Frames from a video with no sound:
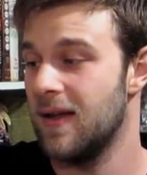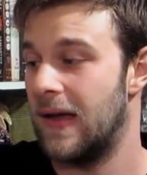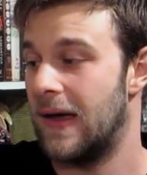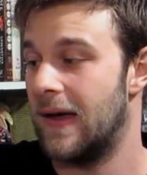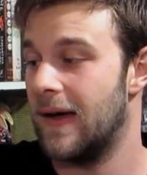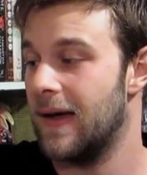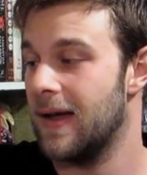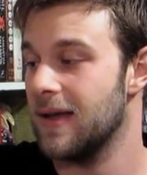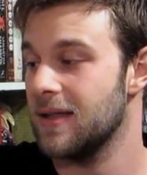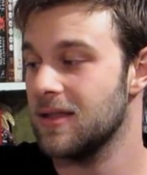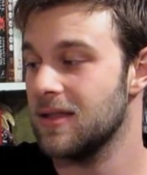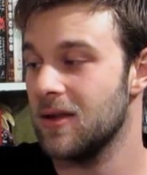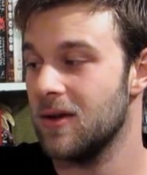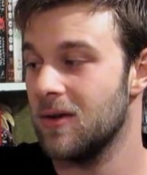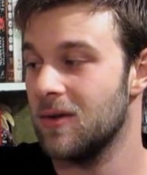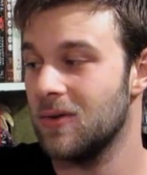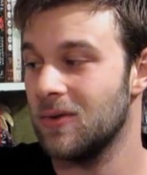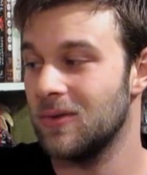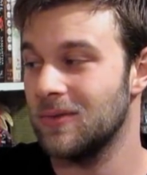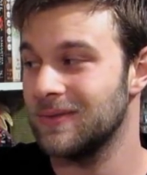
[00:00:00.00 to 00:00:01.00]

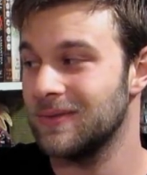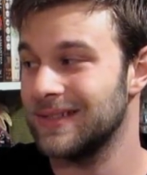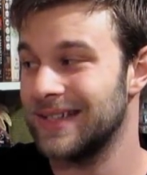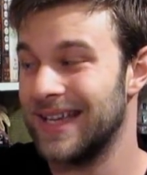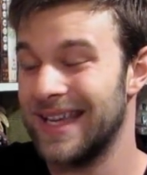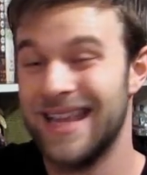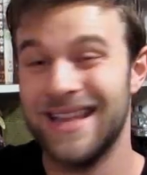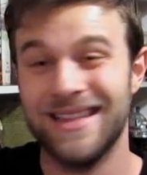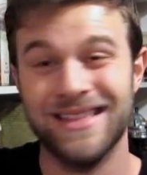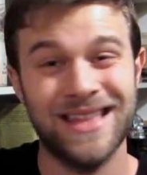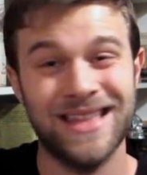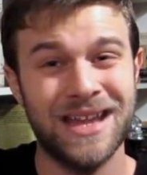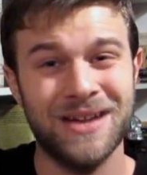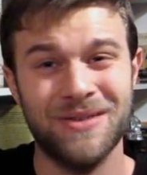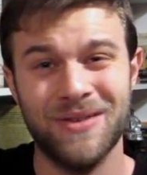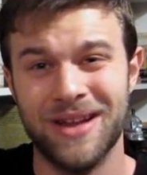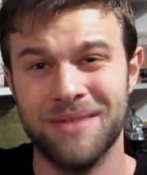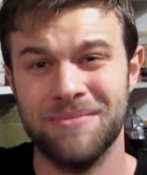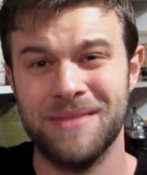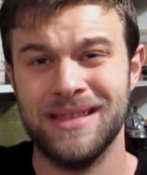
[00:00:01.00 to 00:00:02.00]
So I can't say I
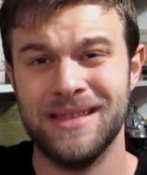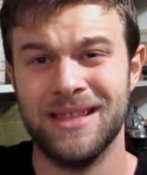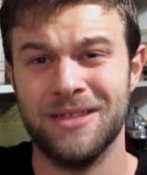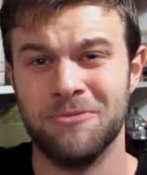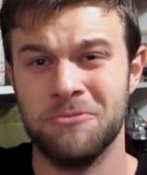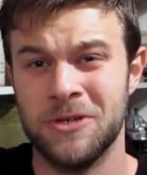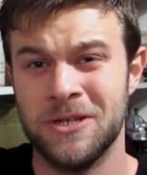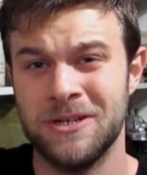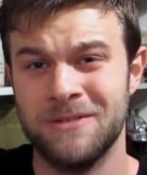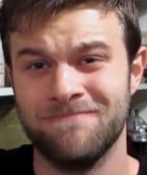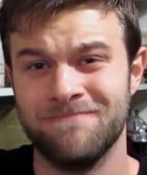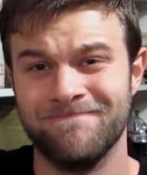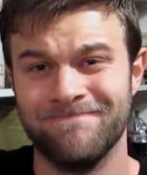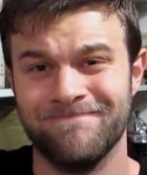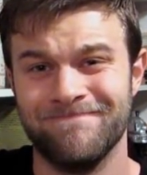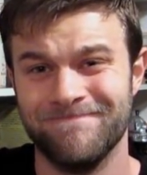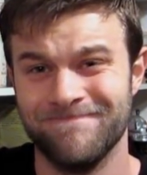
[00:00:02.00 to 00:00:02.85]
recommend this one.